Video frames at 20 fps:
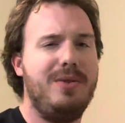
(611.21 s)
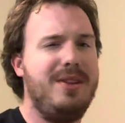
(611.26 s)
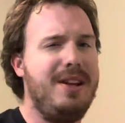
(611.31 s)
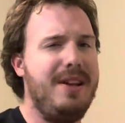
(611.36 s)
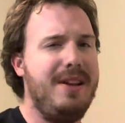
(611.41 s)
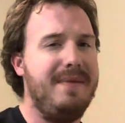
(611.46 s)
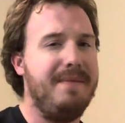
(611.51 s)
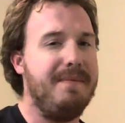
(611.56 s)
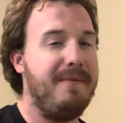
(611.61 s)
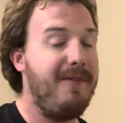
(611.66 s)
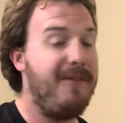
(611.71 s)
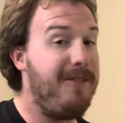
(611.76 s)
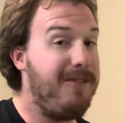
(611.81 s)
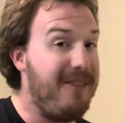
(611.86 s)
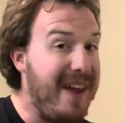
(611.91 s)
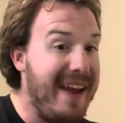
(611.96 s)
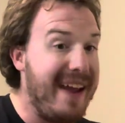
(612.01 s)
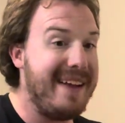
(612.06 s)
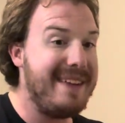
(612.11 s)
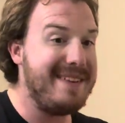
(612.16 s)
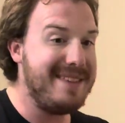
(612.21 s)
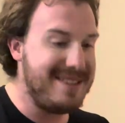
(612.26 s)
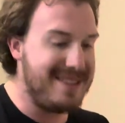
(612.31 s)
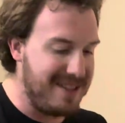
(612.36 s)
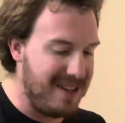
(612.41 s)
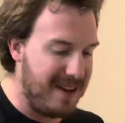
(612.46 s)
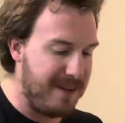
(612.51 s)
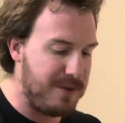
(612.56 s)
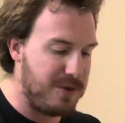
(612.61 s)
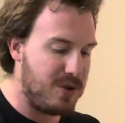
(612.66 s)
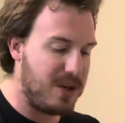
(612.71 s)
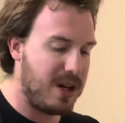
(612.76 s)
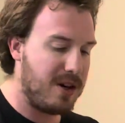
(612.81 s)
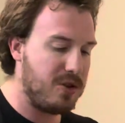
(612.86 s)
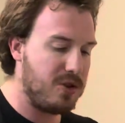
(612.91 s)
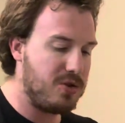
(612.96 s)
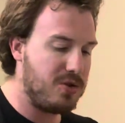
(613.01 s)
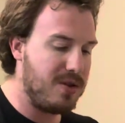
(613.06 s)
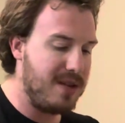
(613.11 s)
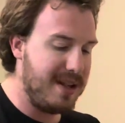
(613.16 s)
the fans of Trick or
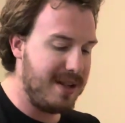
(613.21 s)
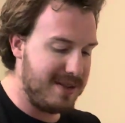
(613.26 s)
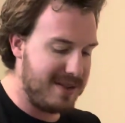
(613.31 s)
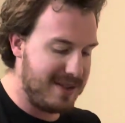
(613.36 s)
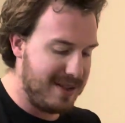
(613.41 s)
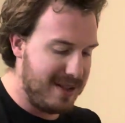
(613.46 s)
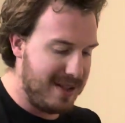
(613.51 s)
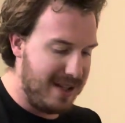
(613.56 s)
Treat,